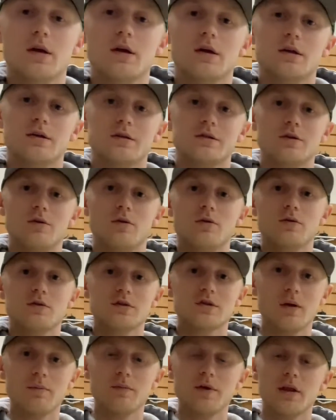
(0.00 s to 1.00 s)
So
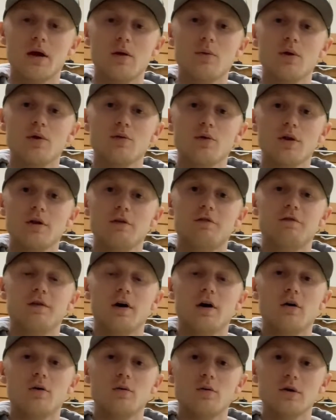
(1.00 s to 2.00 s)
something that we really
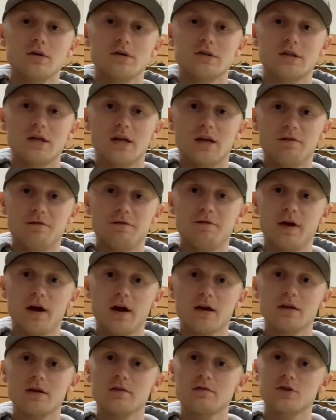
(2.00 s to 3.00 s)
felt was an
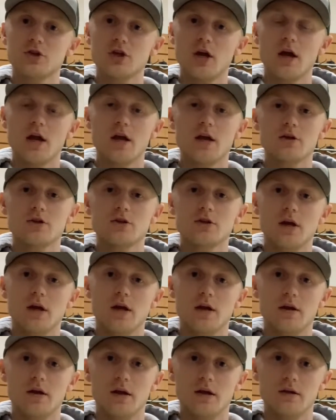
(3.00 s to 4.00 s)
effective change
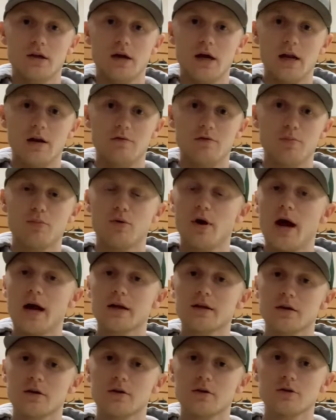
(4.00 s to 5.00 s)
and kind of a
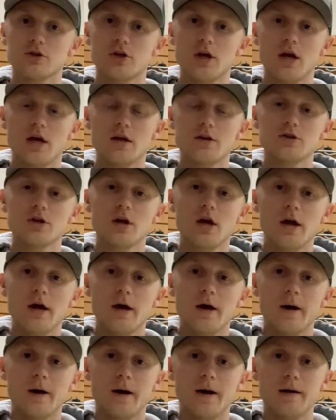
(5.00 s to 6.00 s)
practical change,
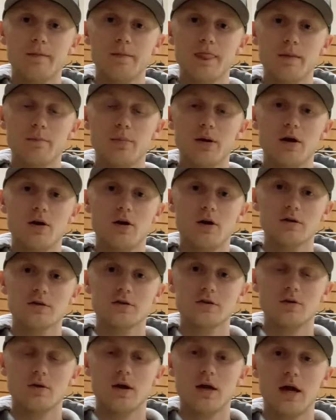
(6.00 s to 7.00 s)
but it
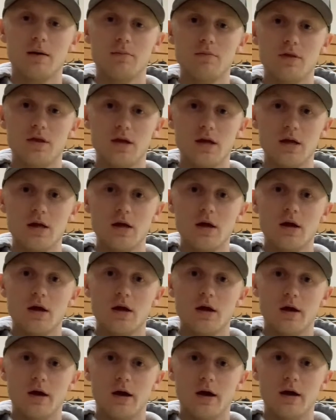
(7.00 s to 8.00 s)
also kept the
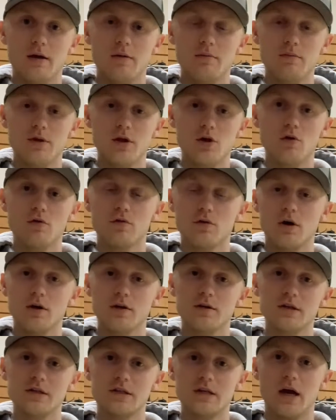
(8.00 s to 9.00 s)
overall
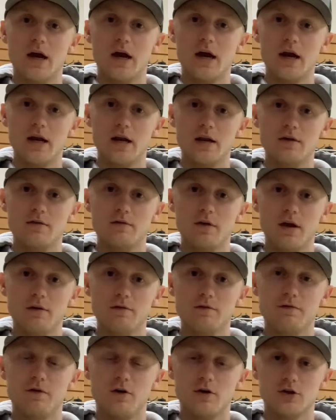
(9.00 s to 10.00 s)
design
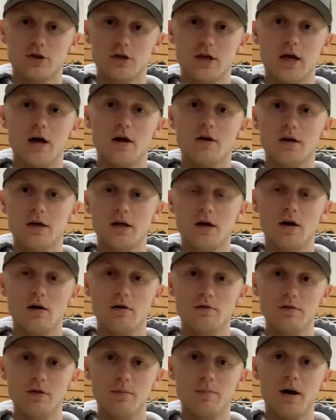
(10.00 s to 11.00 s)
and functionality
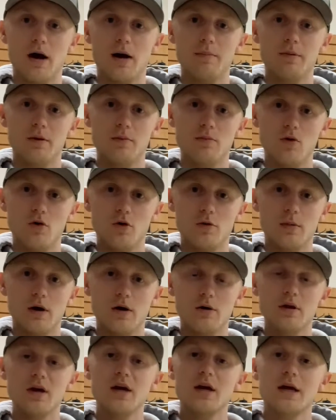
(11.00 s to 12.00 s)
of the pop-in motor
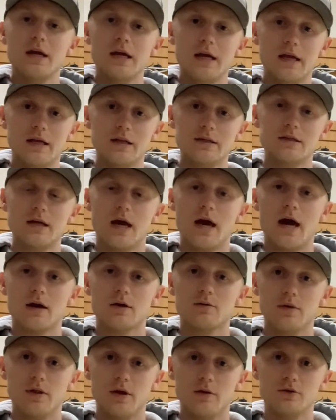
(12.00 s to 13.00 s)
mount
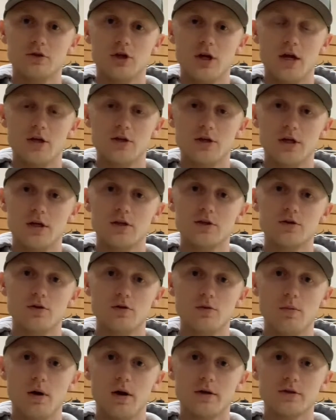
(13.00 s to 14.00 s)
intact without changing it
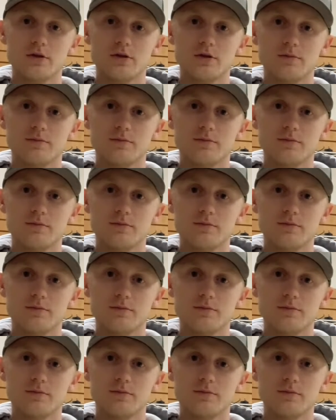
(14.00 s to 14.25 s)
too much.